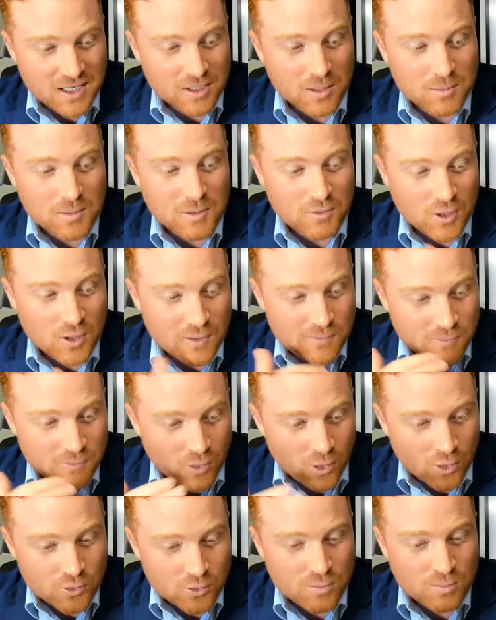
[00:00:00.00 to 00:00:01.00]
I'm going to be very
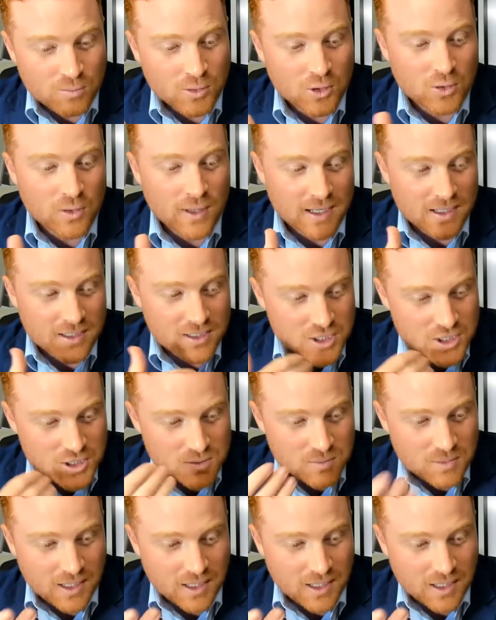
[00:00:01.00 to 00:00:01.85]
vulnerable and, ex-